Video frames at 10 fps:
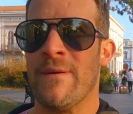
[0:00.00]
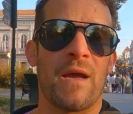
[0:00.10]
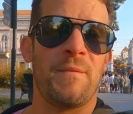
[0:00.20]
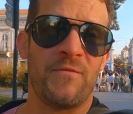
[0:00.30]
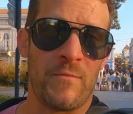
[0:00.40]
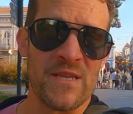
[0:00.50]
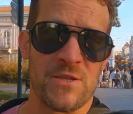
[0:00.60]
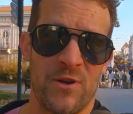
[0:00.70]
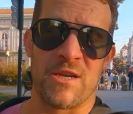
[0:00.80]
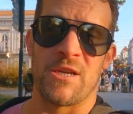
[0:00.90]
But coming from this
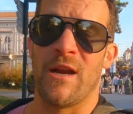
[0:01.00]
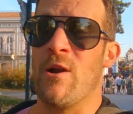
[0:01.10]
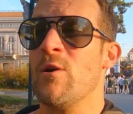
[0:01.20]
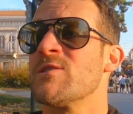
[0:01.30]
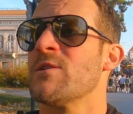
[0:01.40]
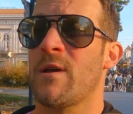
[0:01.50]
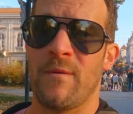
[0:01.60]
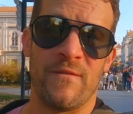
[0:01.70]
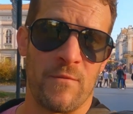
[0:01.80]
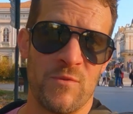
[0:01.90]
direction and also
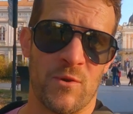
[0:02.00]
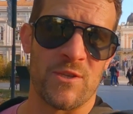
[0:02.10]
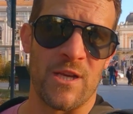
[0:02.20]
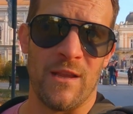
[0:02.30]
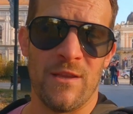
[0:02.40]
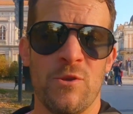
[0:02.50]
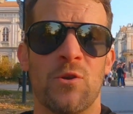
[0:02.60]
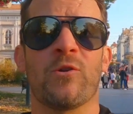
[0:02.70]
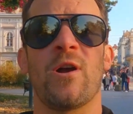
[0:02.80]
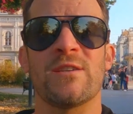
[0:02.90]
coming from Dorchal,
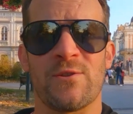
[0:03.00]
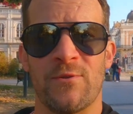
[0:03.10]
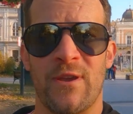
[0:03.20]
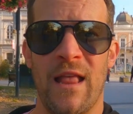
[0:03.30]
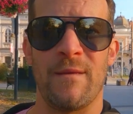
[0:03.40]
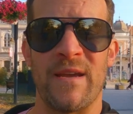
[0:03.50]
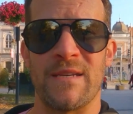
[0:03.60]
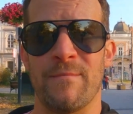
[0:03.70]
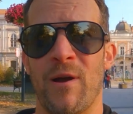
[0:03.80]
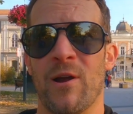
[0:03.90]
you cross through
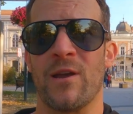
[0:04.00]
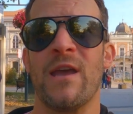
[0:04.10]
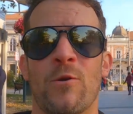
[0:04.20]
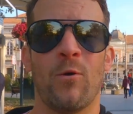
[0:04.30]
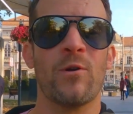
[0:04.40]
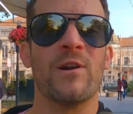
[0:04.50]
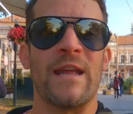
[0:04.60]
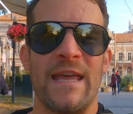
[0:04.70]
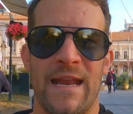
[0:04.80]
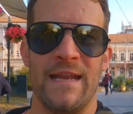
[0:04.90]
Kalemegdon Park in order to
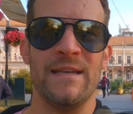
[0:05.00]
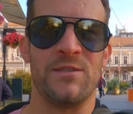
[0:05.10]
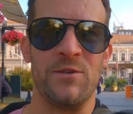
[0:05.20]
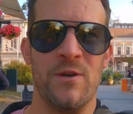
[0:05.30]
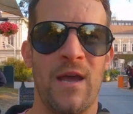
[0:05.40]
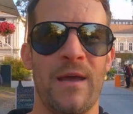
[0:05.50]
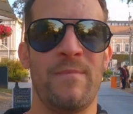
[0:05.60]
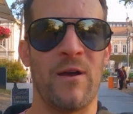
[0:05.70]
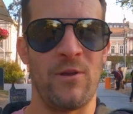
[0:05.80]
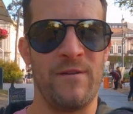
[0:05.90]
get into
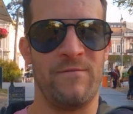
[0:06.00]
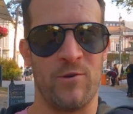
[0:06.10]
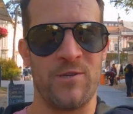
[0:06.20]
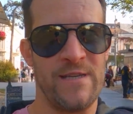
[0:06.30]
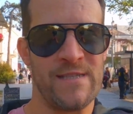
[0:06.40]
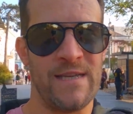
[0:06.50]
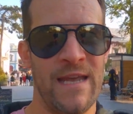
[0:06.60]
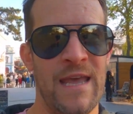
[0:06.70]
Belgrade Fortress.